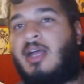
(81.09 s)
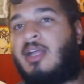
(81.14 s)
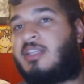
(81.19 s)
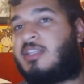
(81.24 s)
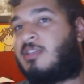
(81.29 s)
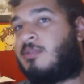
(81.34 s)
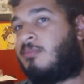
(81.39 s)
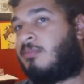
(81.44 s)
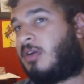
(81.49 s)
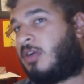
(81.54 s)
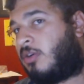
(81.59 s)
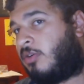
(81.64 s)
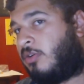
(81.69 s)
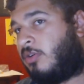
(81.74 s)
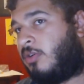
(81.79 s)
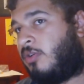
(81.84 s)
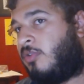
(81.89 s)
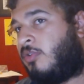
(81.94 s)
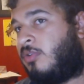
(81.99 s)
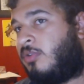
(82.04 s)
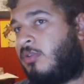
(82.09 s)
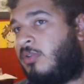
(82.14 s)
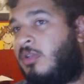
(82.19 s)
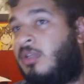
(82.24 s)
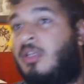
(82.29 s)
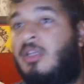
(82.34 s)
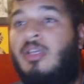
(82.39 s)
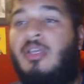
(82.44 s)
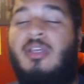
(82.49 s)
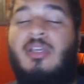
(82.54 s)
tomorrow
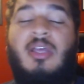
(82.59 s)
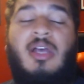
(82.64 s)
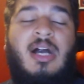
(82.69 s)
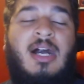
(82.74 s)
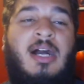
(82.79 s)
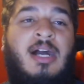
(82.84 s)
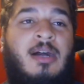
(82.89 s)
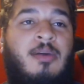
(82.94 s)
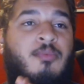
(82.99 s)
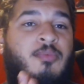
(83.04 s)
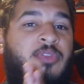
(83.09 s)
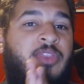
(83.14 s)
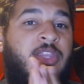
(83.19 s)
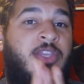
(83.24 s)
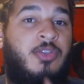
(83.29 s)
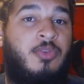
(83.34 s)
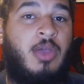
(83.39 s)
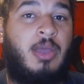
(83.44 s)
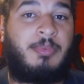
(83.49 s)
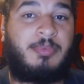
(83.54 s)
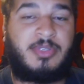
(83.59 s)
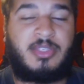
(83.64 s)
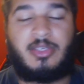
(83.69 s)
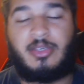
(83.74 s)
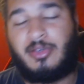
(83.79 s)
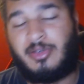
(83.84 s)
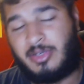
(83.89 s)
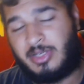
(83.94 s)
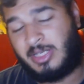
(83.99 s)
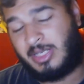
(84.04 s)
with the new
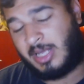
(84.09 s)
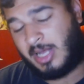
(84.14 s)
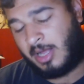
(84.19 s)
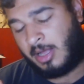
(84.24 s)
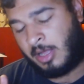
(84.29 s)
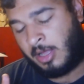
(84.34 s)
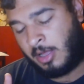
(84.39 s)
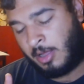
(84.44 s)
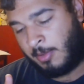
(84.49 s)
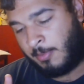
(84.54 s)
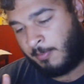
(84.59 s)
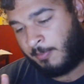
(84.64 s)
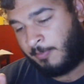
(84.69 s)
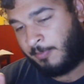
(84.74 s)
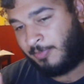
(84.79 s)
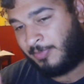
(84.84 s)
episode. I'm